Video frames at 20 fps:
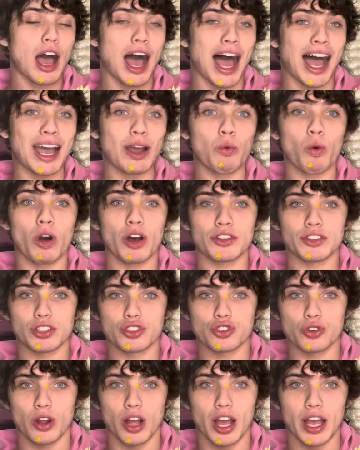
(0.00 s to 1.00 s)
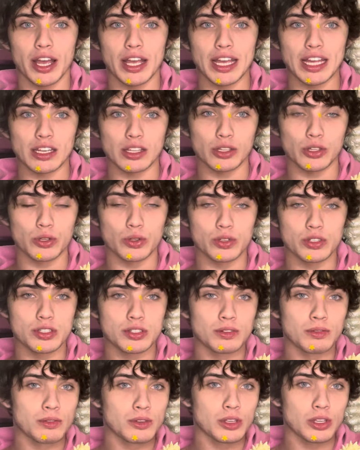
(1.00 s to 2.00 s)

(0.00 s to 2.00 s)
I want to try and lose,